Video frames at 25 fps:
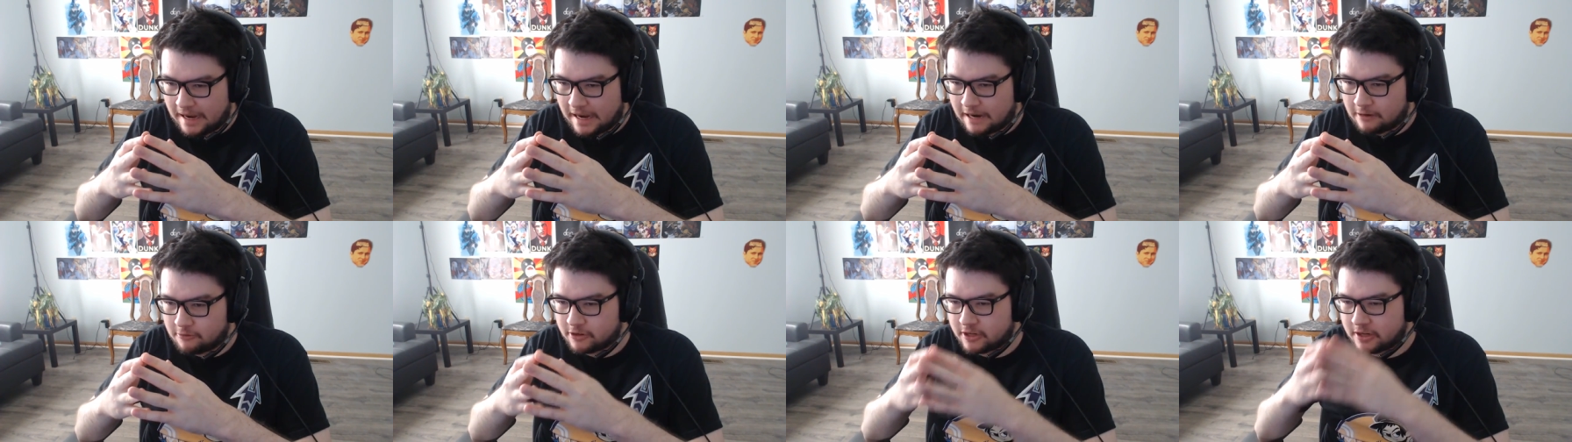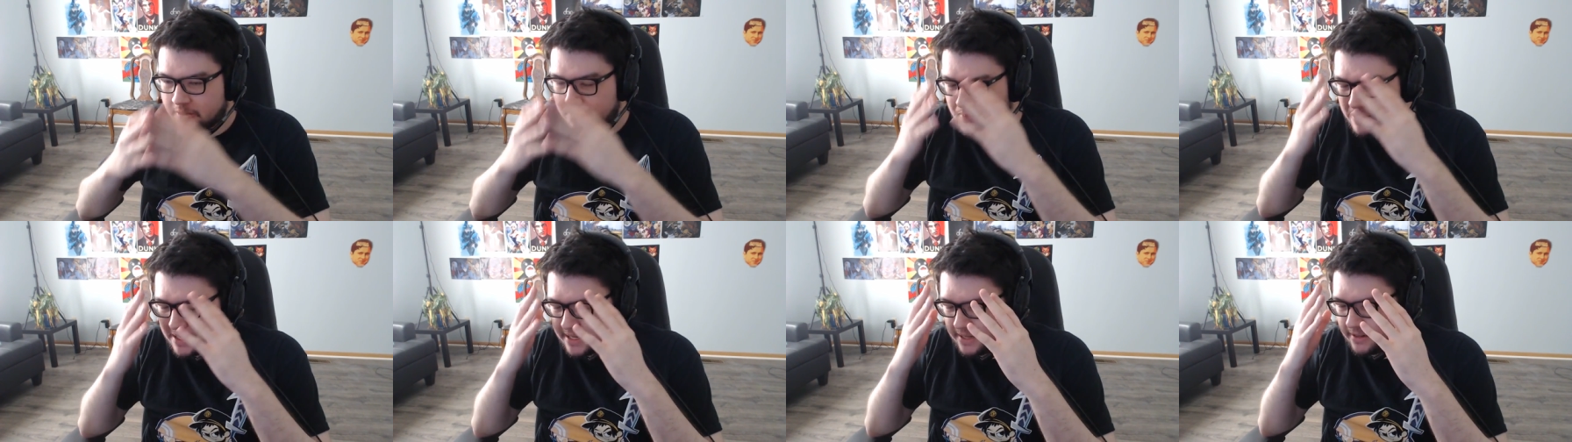I would
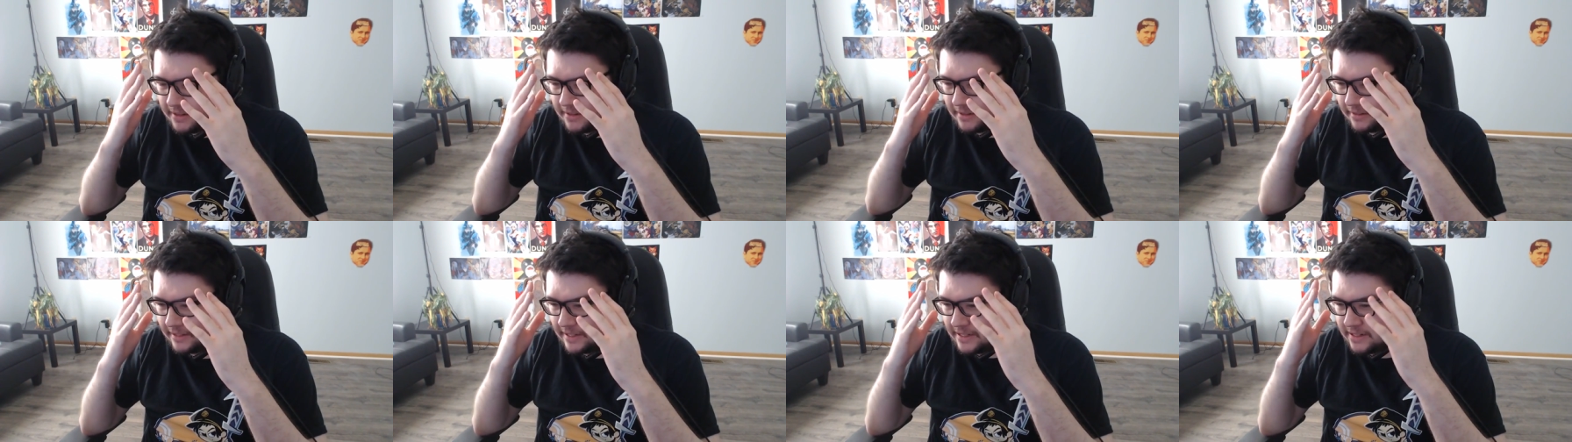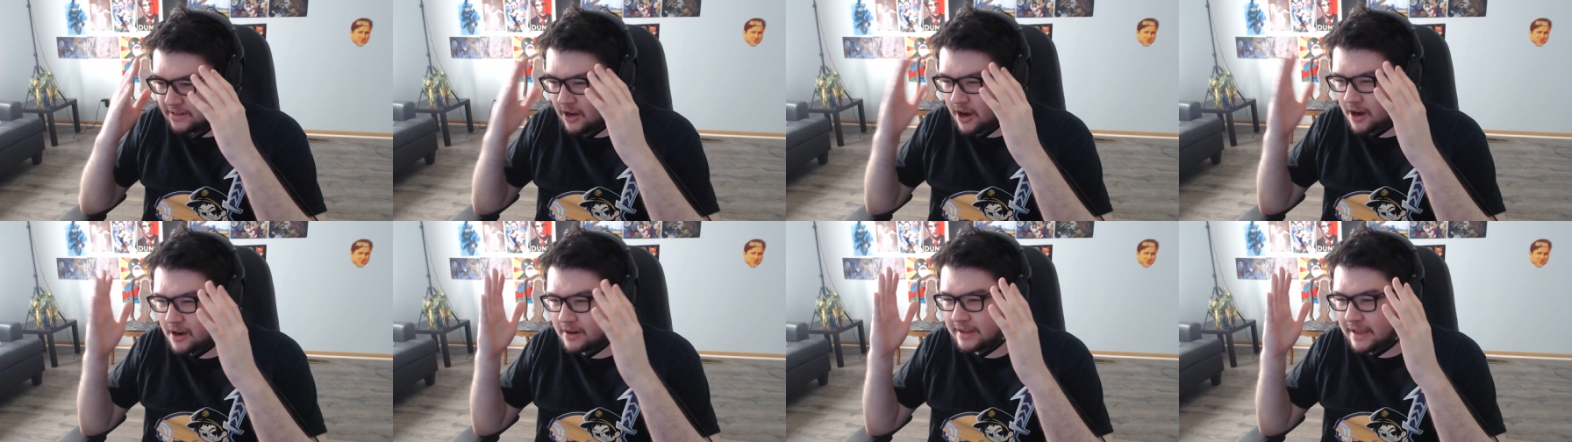immediately
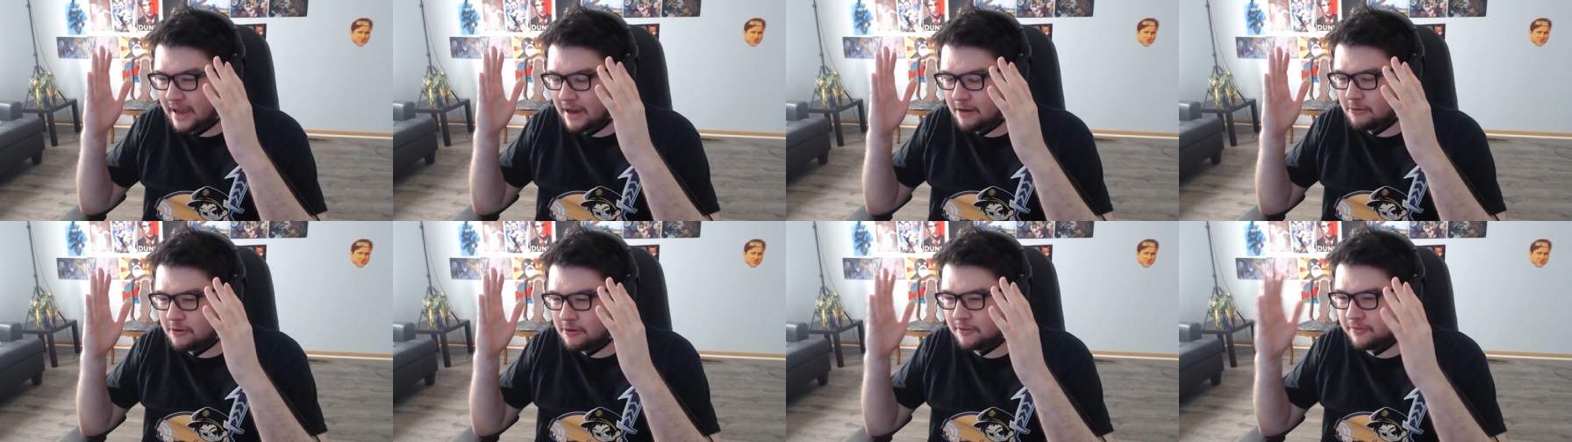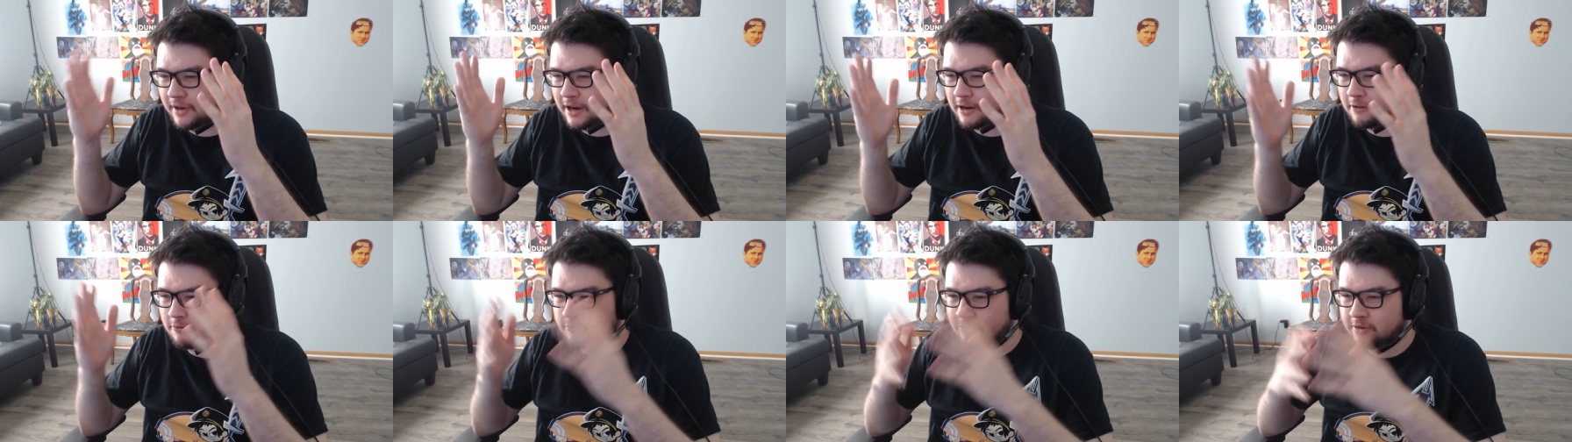knock out
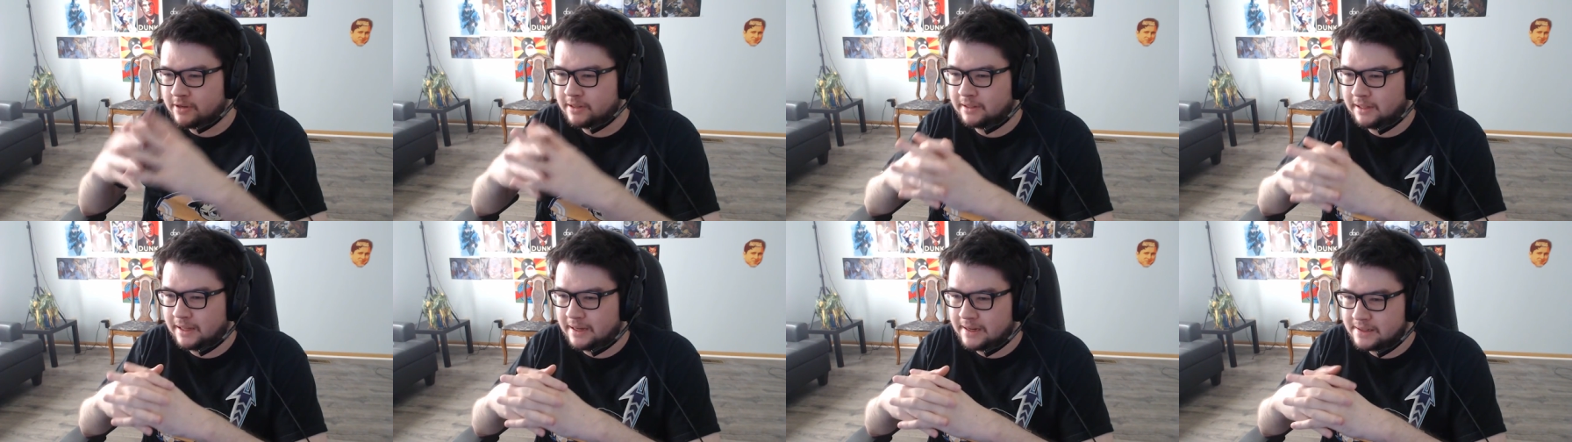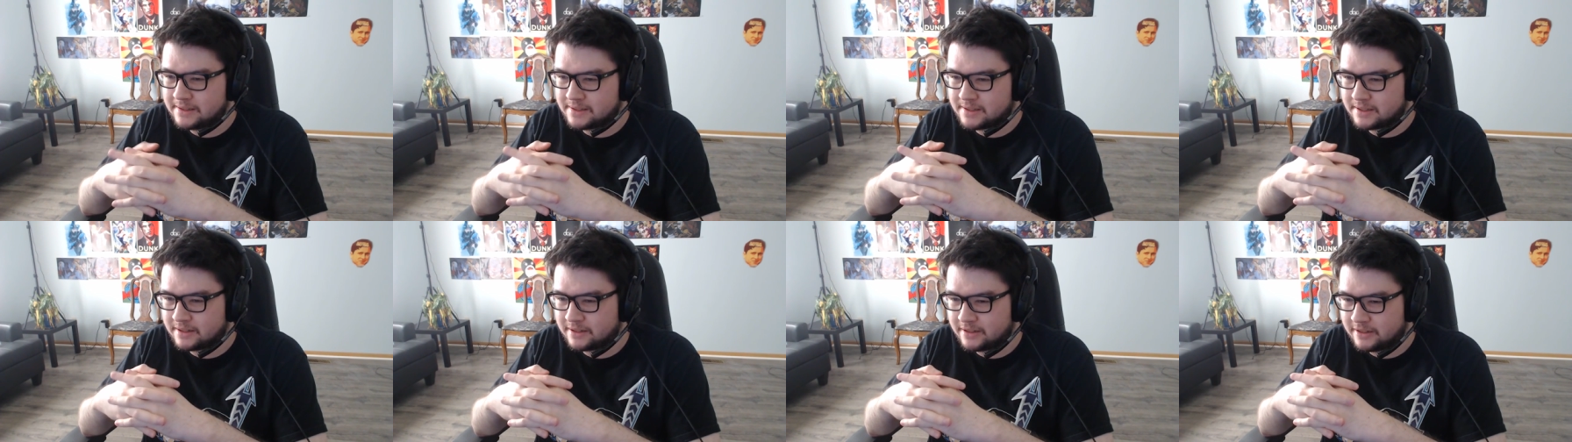without
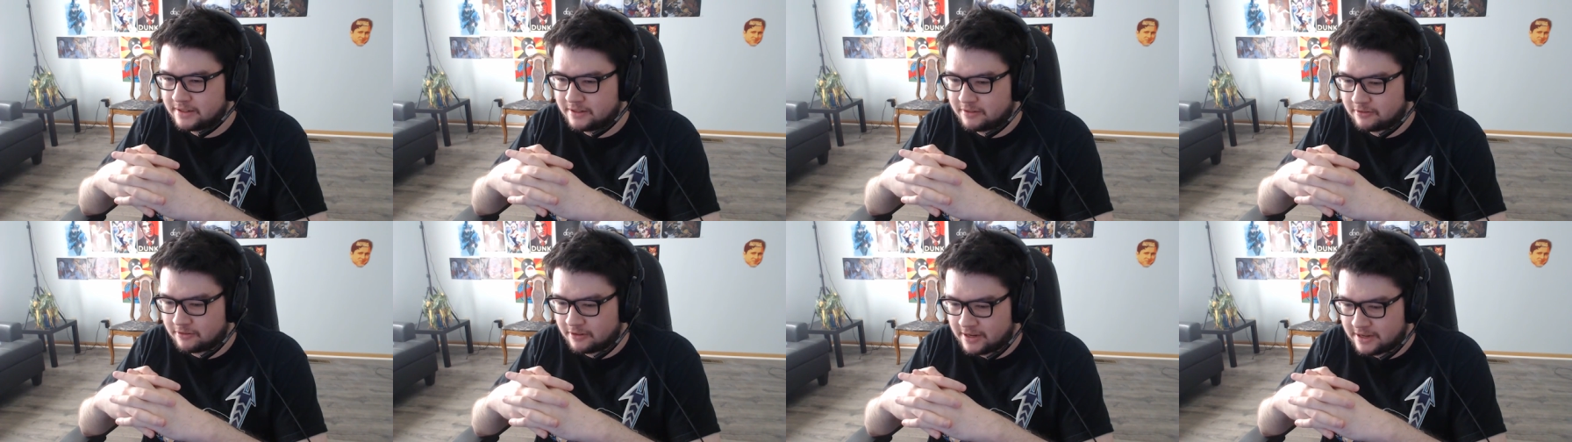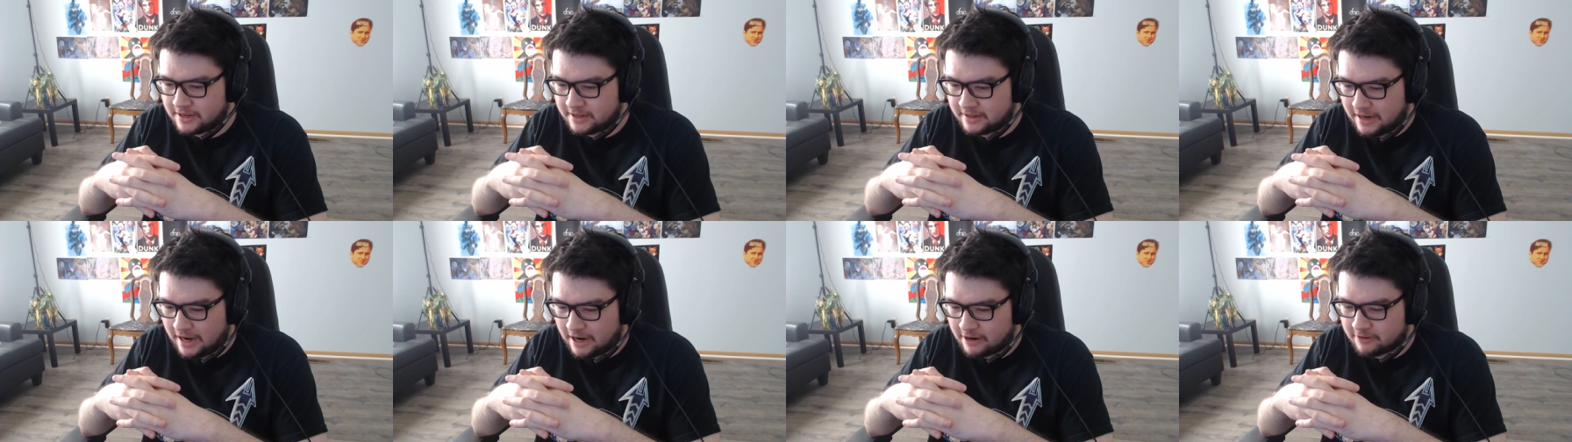realizing it,
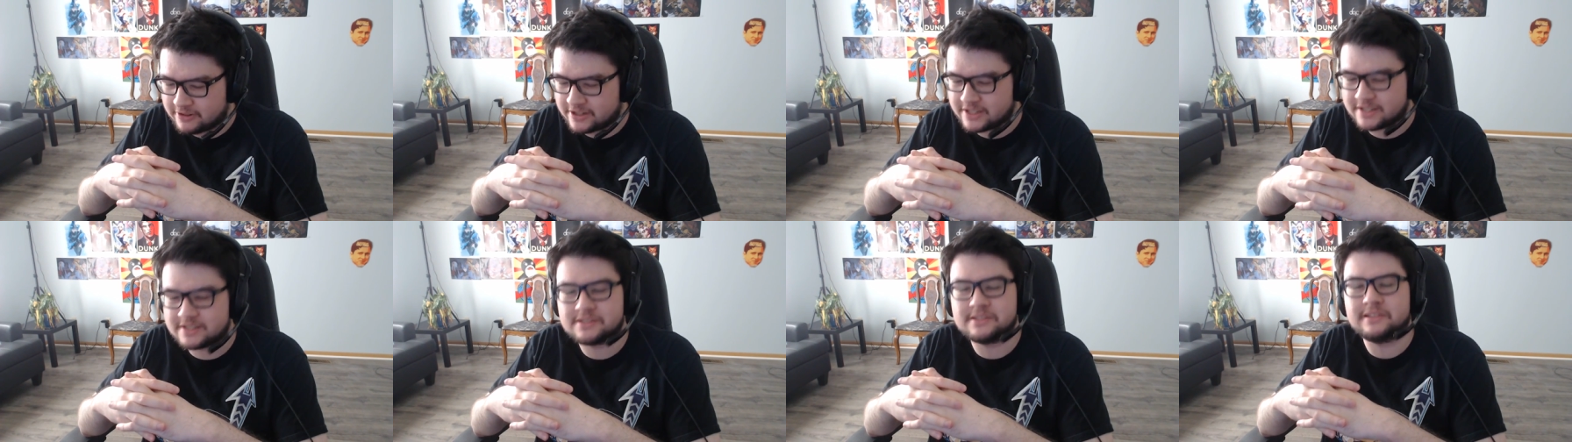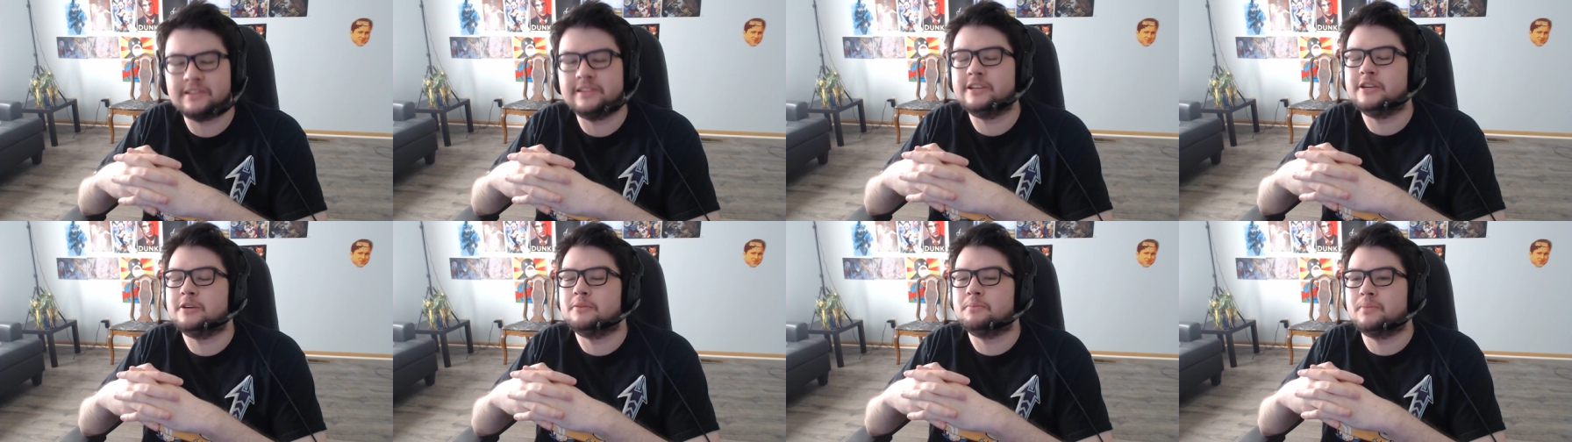right? I would just
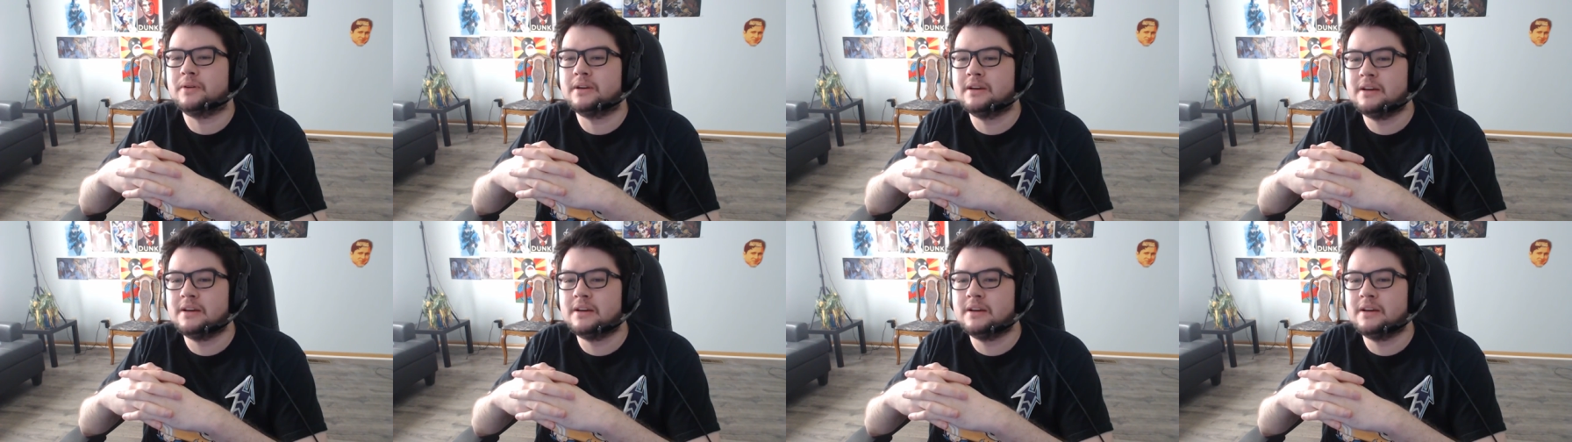sleep.